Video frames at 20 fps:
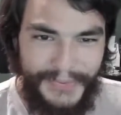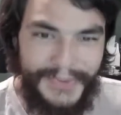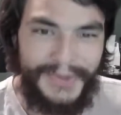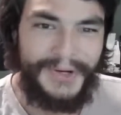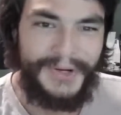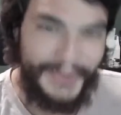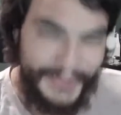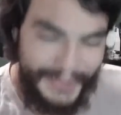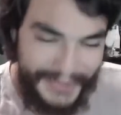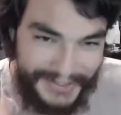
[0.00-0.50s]

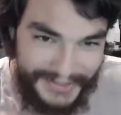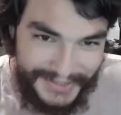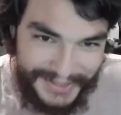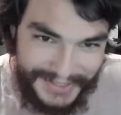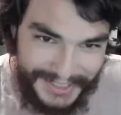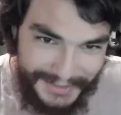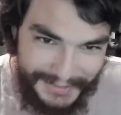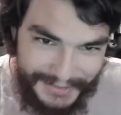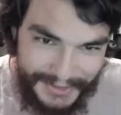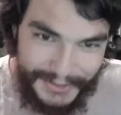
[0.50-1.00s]
Why do I
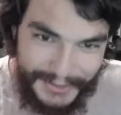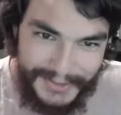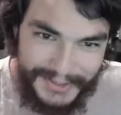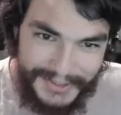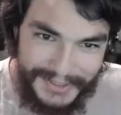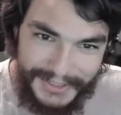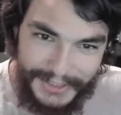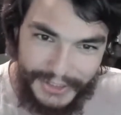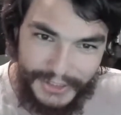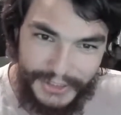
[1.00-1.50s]
keep doing
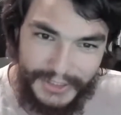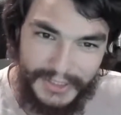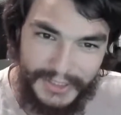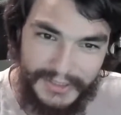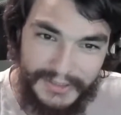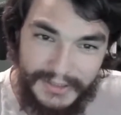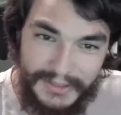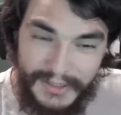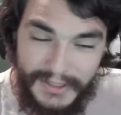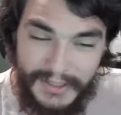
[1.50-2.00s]
this
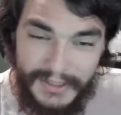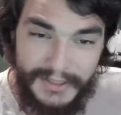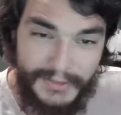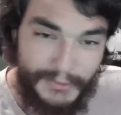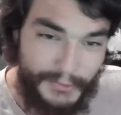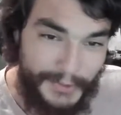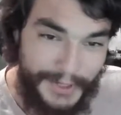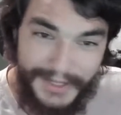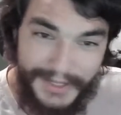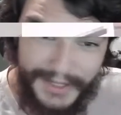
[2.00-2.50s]
shit?
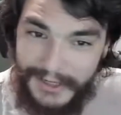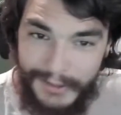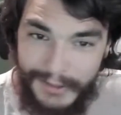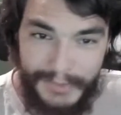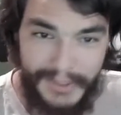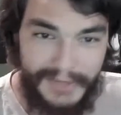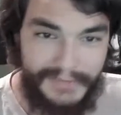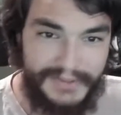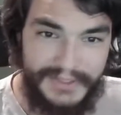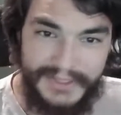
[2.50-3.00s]
Waking up,
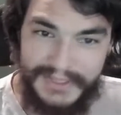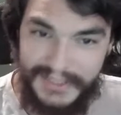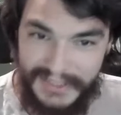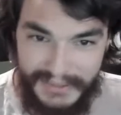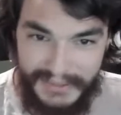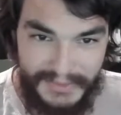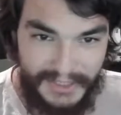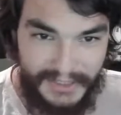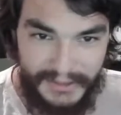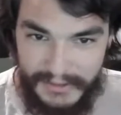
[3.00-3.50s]
having the same
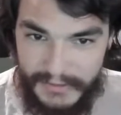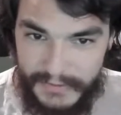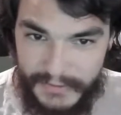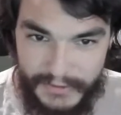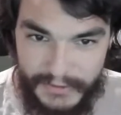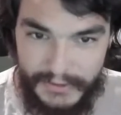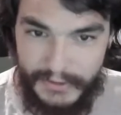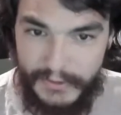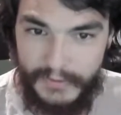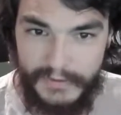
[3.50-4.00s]
day over and
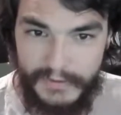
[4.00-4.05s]
over.